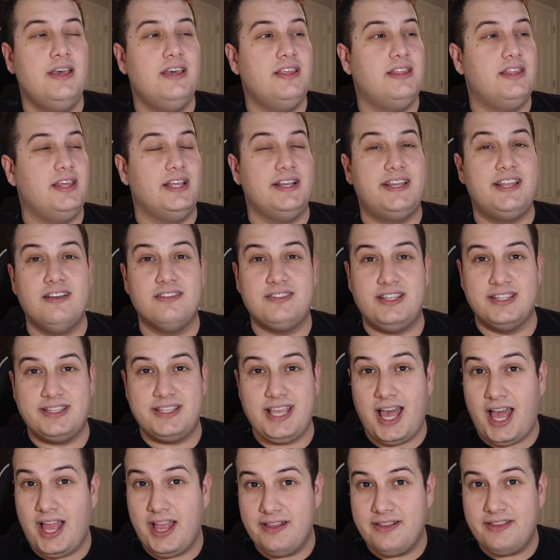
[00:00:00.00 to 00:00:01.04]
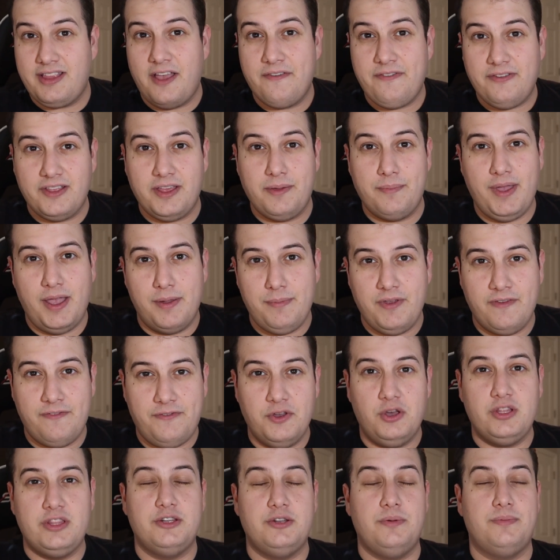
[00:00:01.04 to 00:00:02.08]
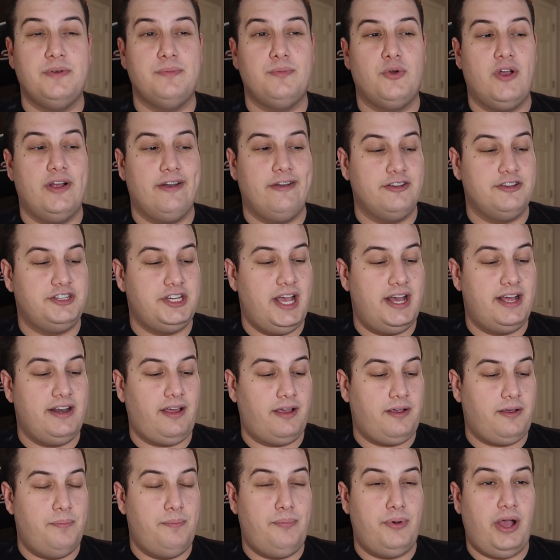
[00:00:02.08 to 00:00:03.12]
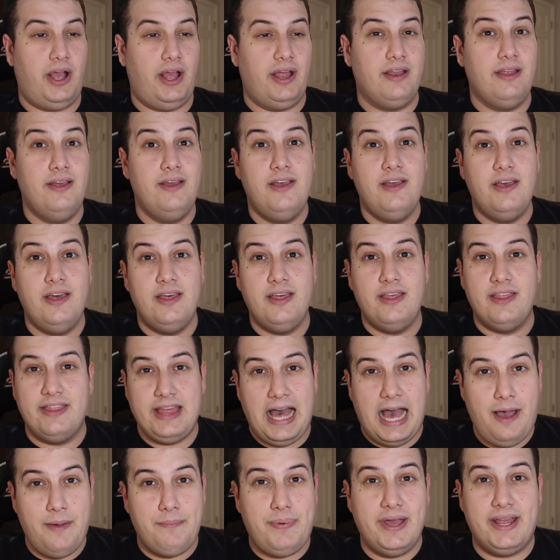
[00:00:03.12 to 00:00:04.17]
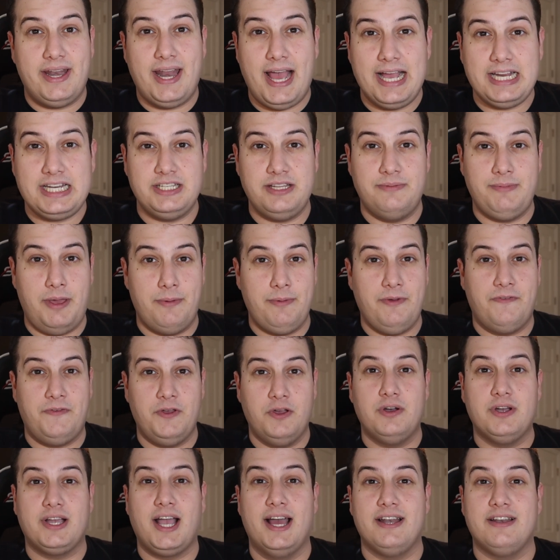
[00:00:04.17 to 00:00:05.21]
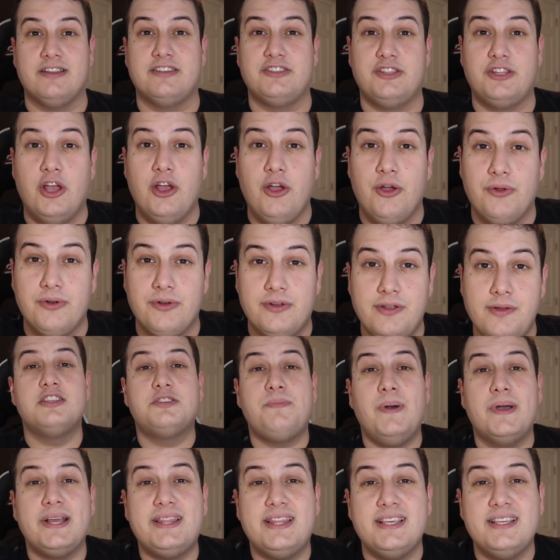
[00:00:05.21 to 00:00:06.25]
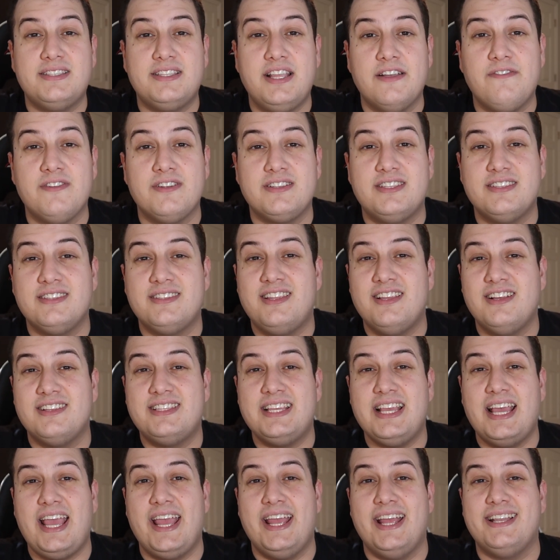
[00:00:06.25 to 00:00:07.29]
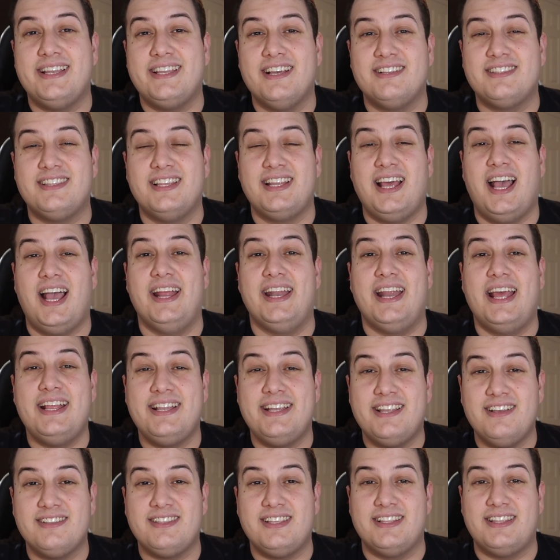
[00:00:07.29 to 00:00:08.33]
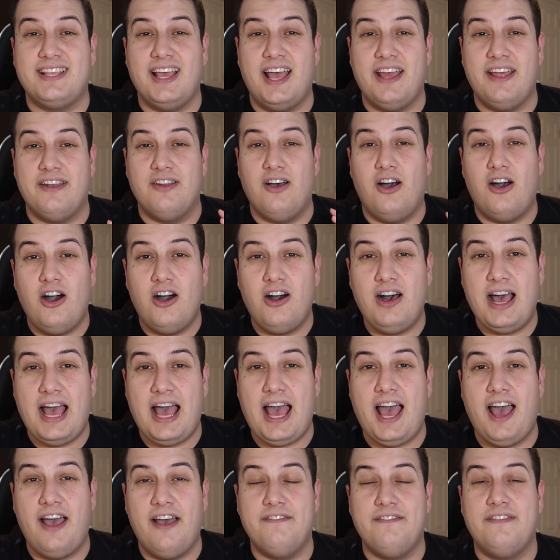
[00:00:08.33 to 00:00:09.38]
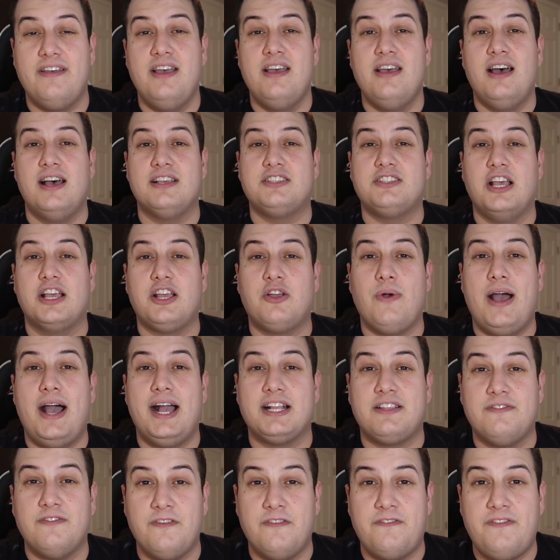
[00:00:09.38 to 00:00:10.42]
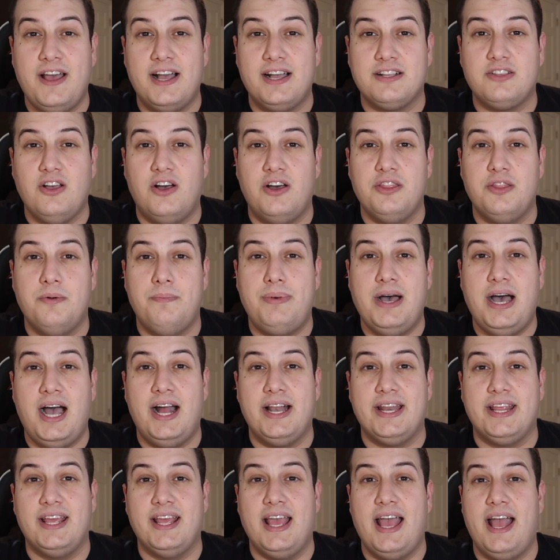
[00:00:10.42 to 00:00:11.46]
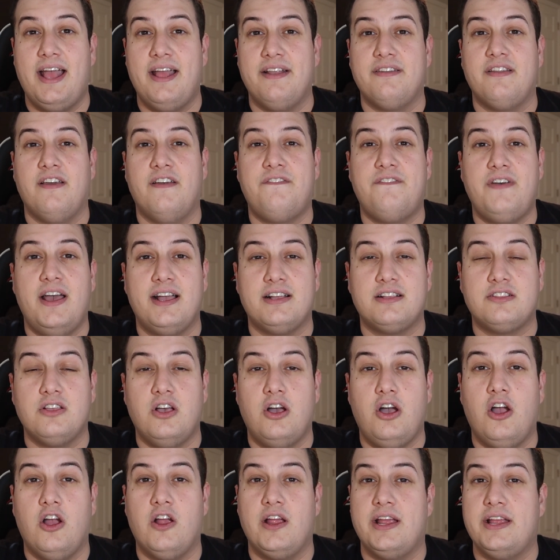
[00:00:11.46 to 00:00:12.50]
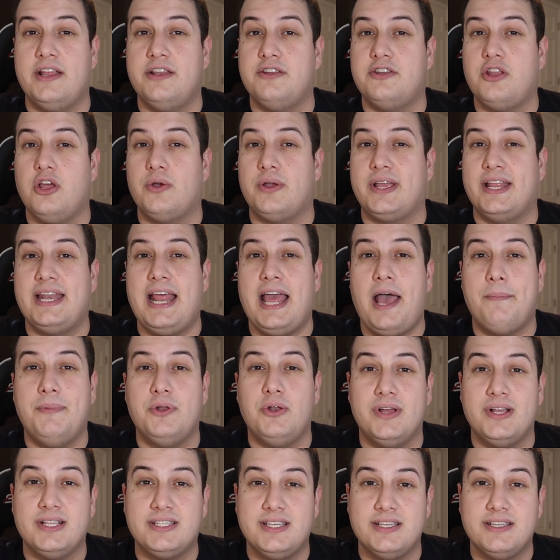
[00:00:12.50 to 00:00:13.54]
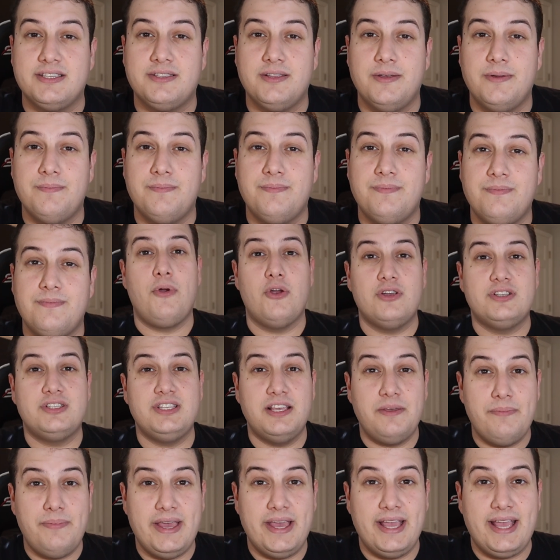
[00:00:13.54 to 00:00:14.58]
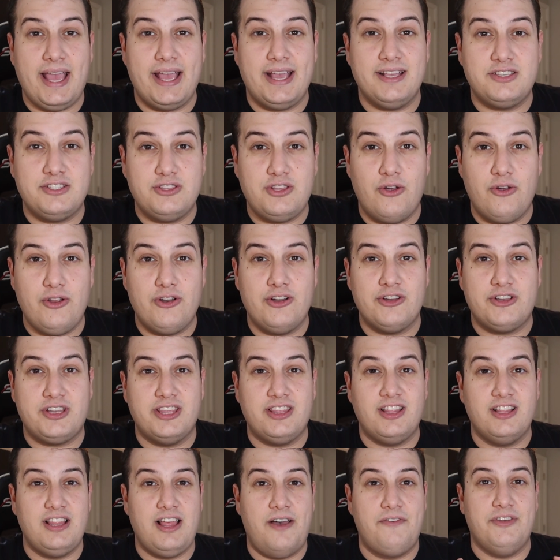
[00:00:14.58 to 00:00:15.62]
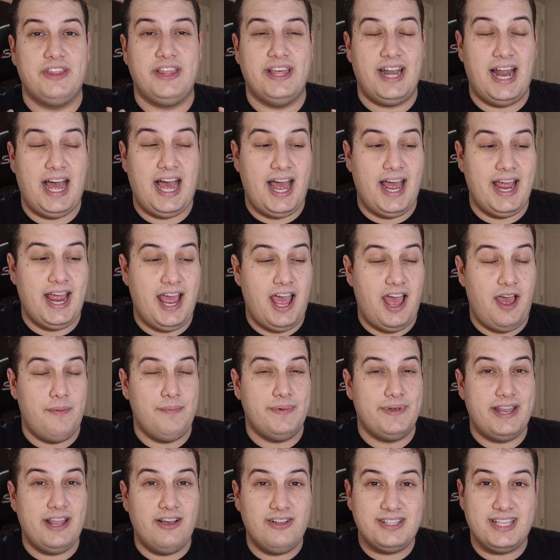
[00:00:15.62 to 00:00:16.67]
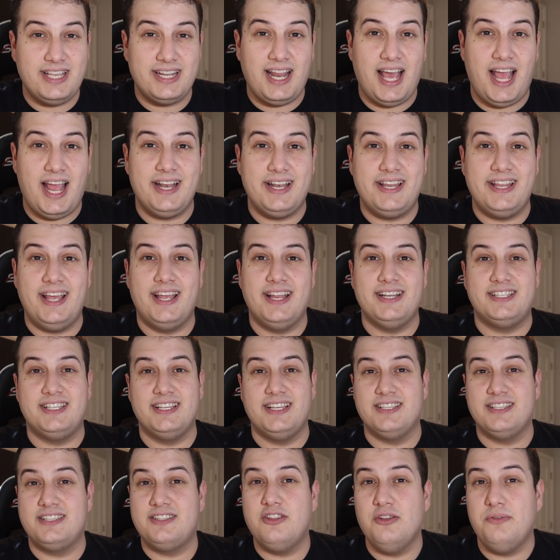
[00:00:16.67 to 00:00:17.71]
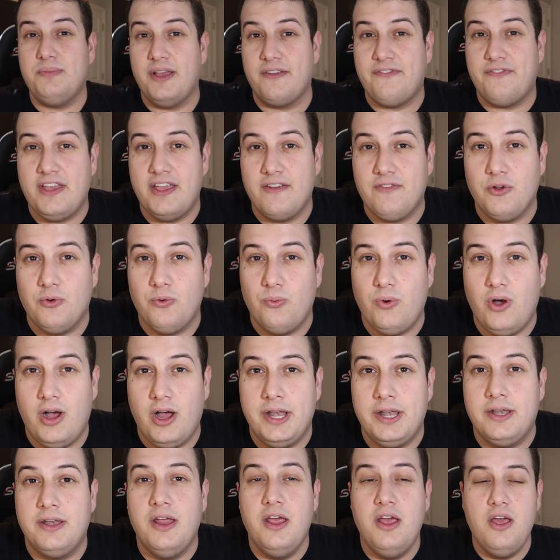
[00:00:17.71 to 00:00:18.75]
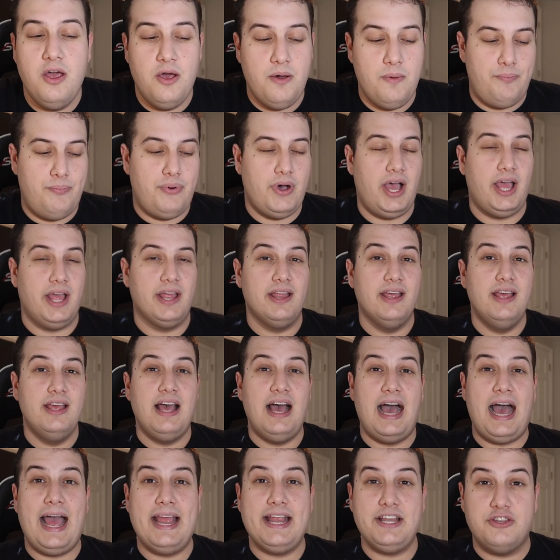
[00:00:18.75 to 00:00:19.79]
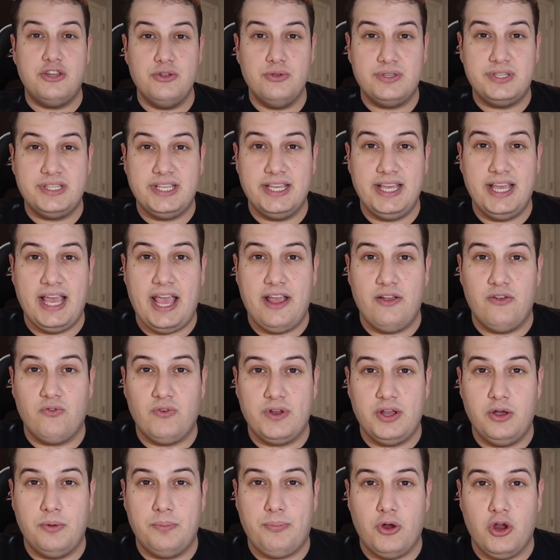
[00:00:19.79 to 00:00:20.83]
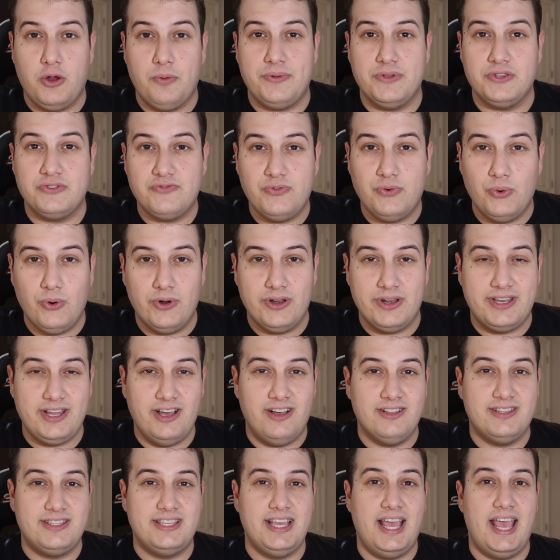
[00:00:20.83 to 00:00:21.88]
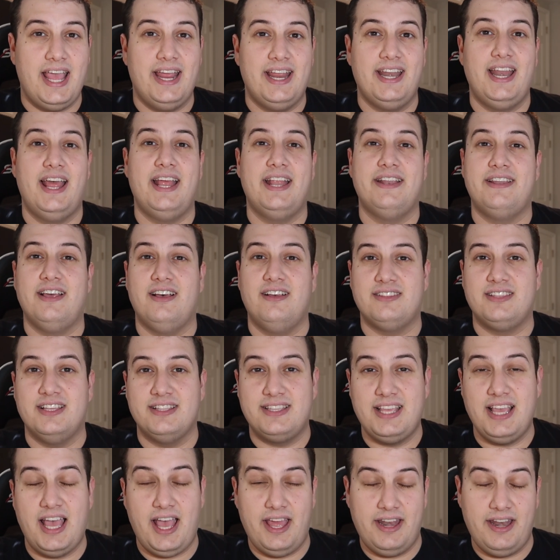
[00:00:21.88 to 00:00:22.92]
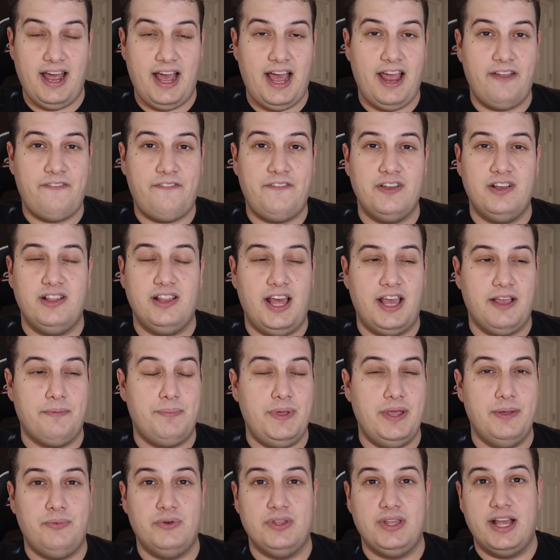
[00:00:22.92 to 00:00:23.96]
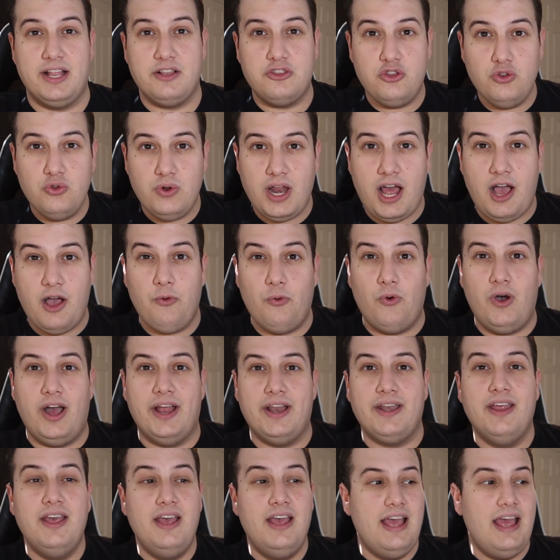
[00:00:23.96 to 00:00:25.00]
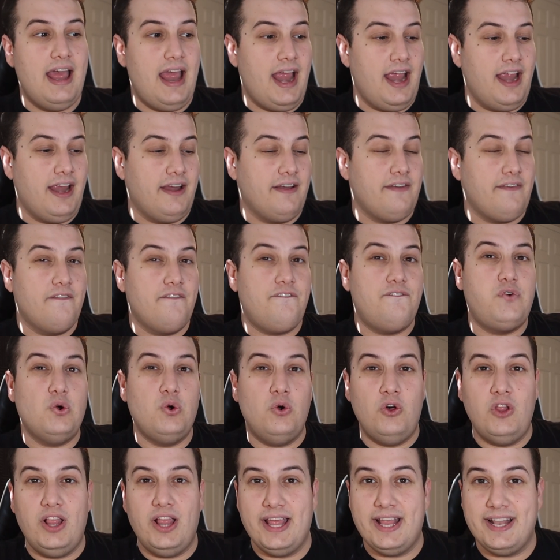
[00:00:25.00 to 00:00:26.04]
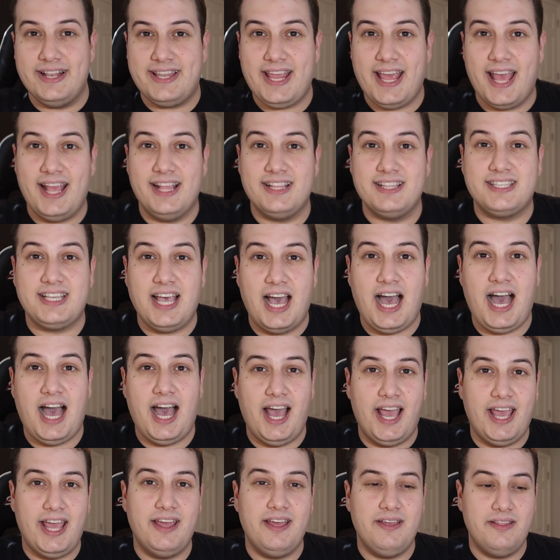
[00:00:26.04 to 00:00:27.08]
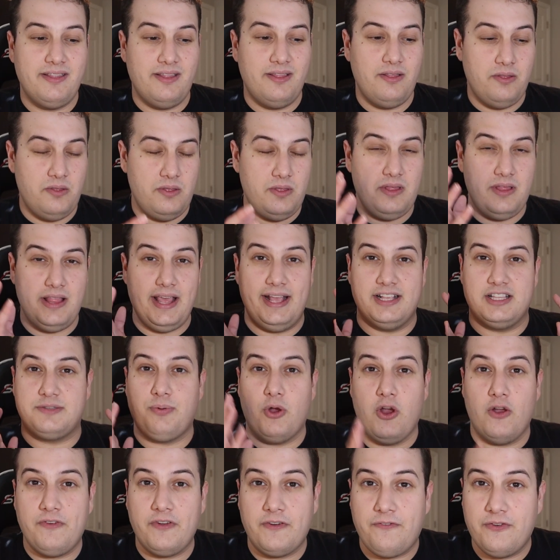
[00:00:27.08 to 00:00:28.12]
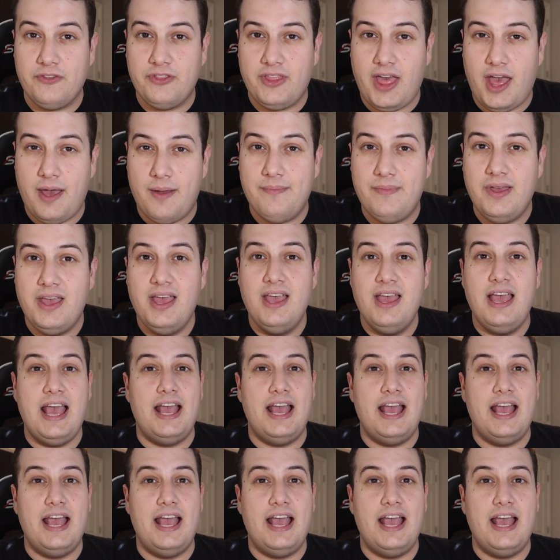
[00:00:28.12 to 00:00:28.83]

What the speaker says: The Delta 10 definitely made me feel a little bit more energetic, but that pen actually made me feel kind of stoned. Despite these differences, Delta 8, Delta 9, and Delta 10 all have a psychoactive effect on the body and affect our endocannabinoid system. Personally, being a stoner to the level that I am, Delta 9 THC is still my favorite one, but I do see a real purpose for Delta 8 and Delta 10. I feel like people that do not want a full intense high, it's perfect for them.